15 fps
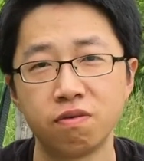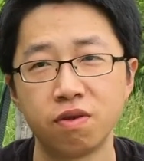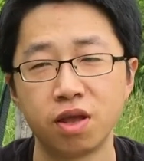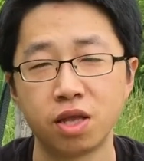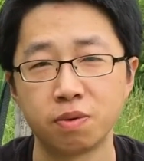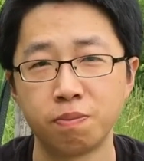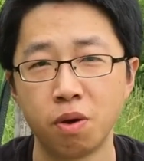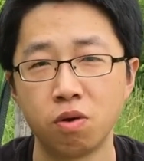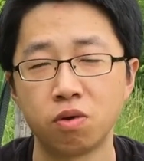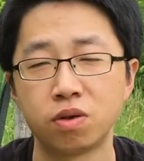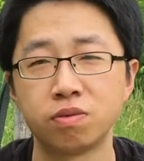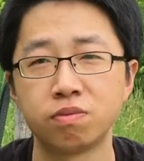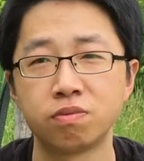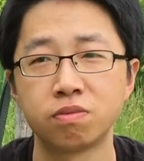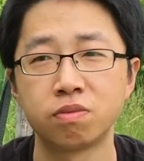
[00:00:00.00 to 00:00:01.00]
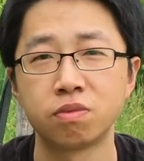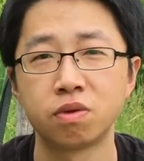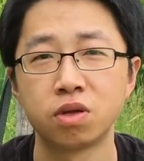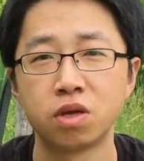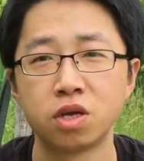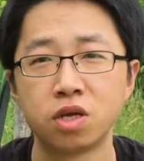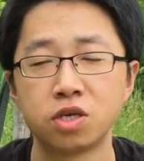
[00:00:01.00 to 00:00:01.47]
and the pollen.
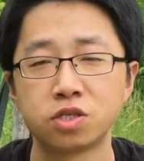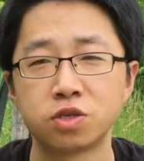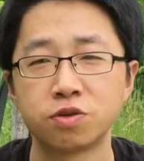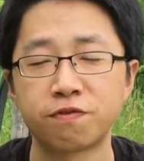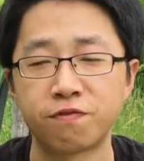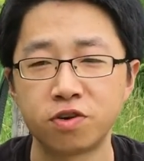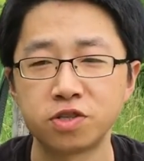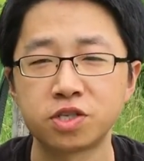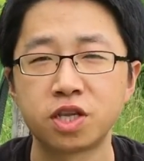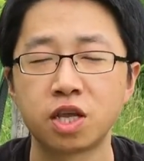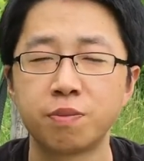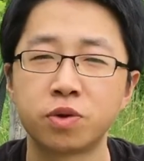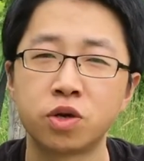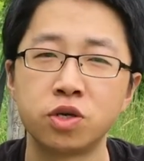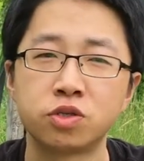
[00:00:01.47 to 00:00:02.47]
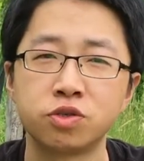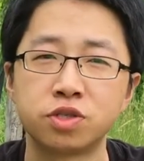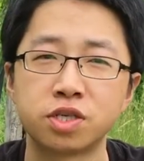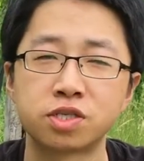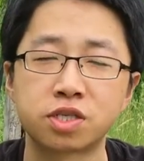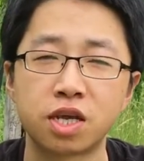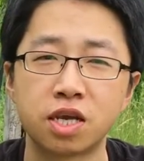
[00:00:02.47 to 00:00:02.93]
So the first thing I'm going to
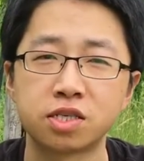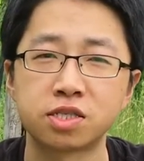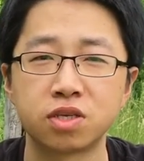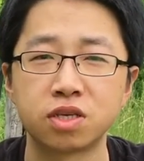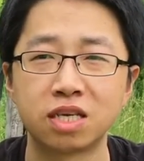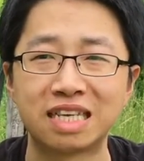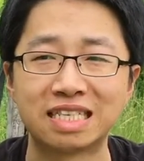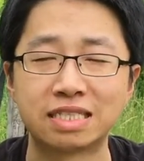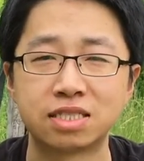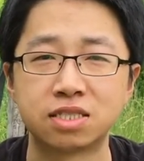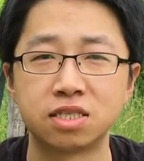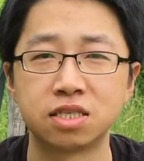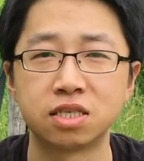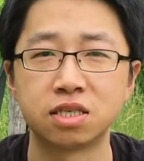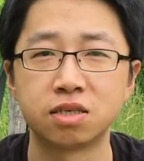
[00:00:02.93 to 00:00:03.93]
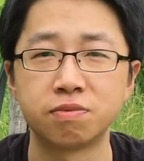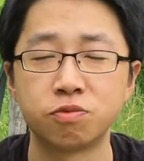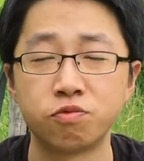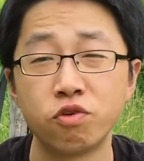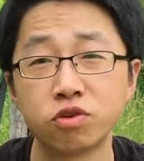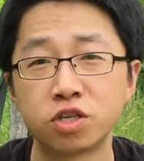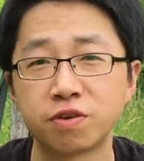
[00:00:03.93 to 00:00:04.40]
discuss is the
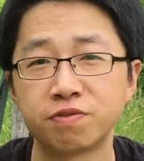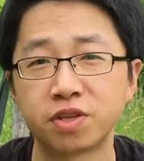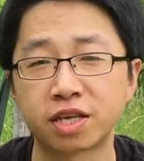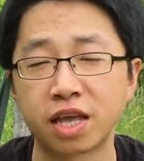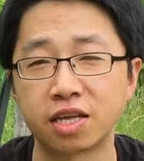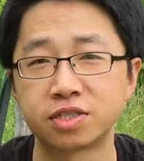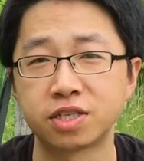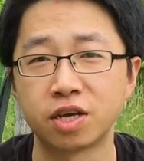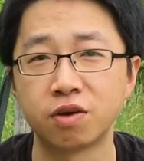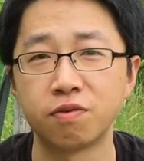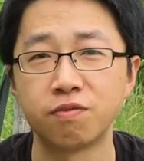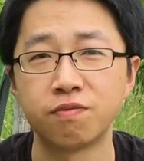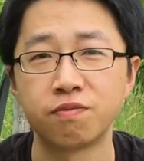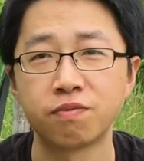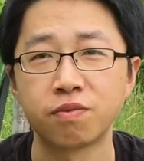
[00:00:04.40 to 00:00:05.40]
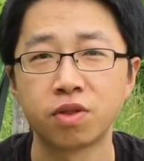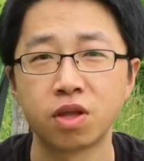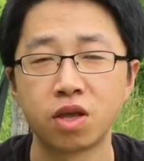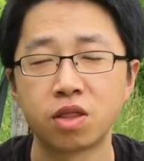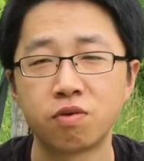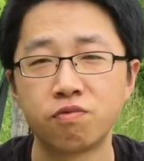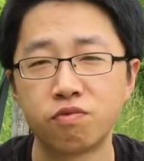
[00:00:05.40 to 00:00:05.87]
root of the cattail.
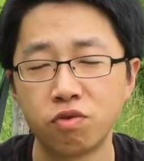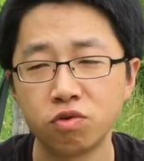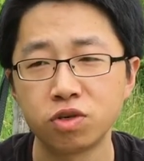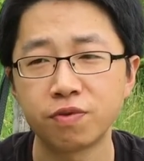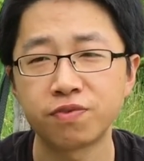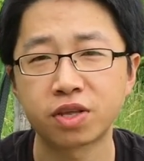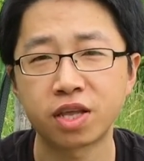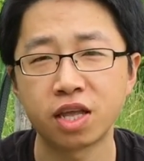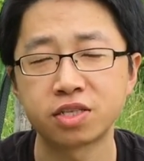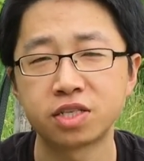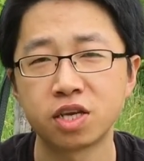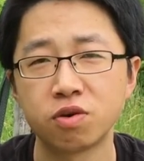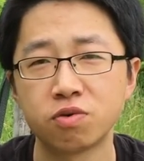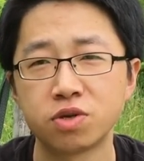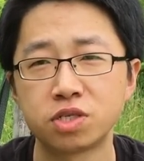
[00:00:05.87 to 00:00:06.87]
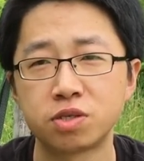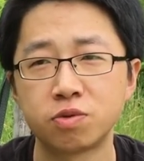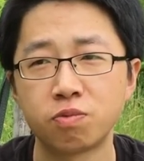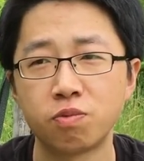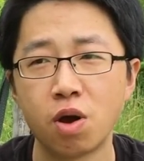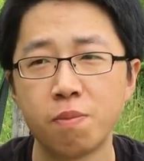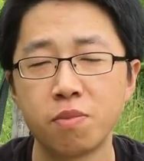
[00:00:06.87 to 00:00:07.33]
The root of the cattail is
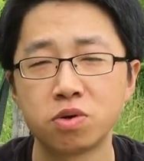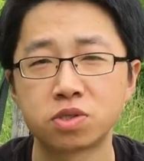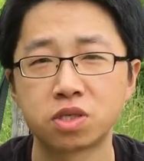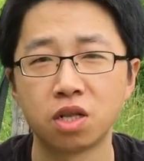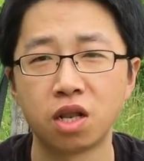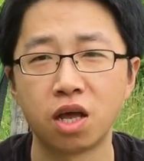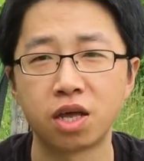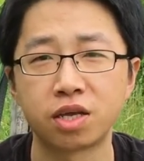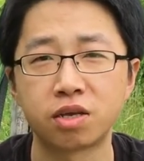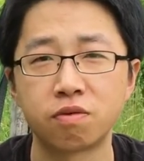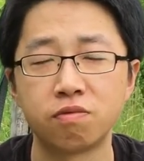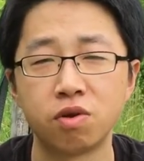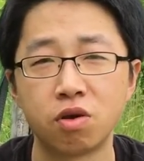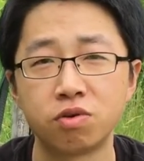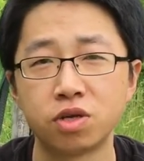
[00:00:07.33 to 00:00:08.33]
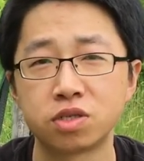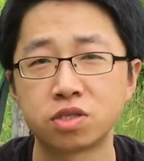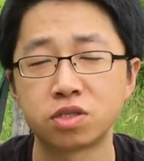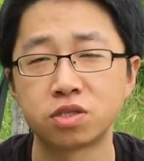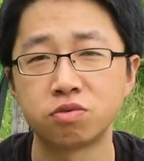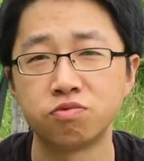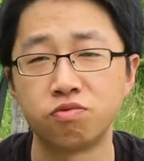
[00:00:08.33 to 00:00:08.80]
almost like a
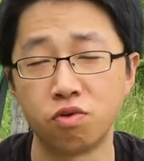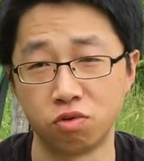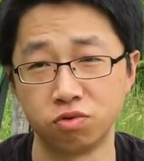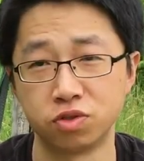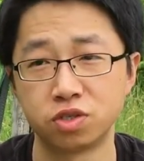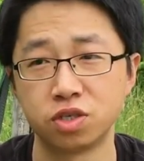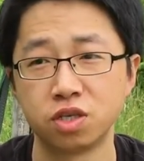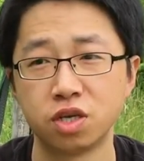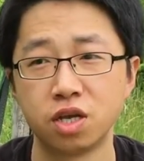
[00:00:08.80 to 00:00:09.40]
lotus root.